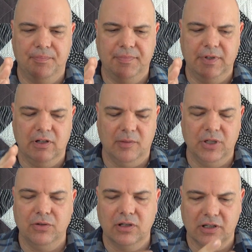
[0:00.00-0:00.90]
you know, I've
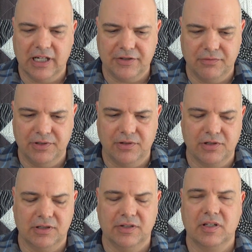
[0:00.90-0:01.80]
been doing all kinds of research
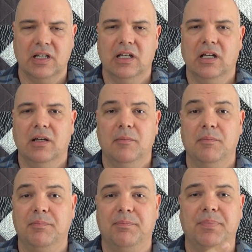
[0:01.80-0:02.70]
on this.
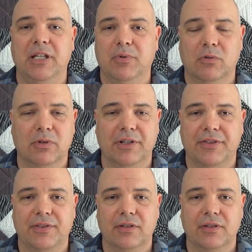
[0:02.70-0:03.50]
People with